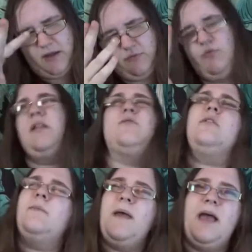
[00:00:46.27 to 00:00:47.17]

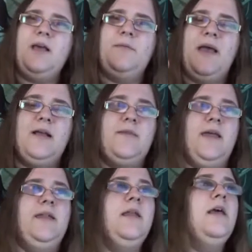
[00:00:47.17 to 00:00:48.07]
resource pack back
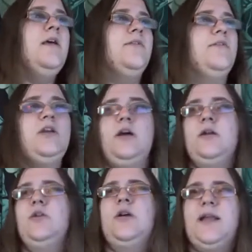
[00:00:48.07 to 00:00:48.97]
then, so it's not
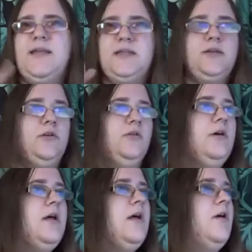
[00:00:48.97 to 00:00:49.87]
going to look identical,
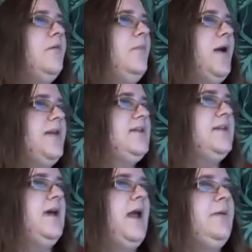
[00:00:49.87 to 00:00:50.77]

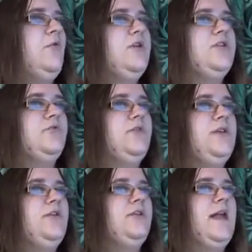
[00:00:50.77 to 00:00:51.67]
but I'm going to
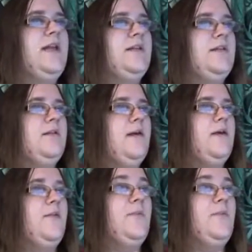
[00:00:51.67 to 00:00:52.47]
recreate the